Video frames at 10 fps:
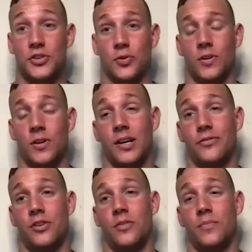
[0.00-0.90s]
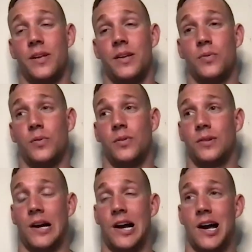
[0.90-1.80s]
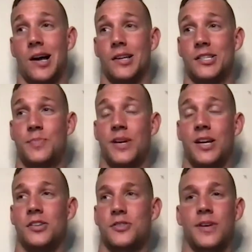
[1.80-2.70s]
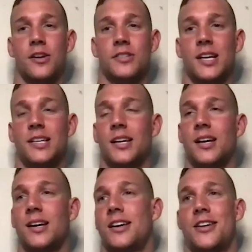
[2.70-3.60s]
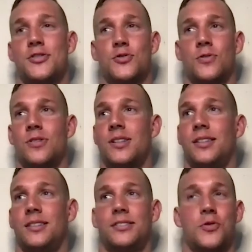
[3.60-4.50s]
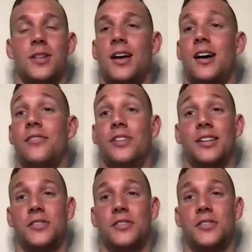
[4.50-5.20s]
Troy of all people. Uh, Speedo Speedo's idea, and Troy Troy loved it.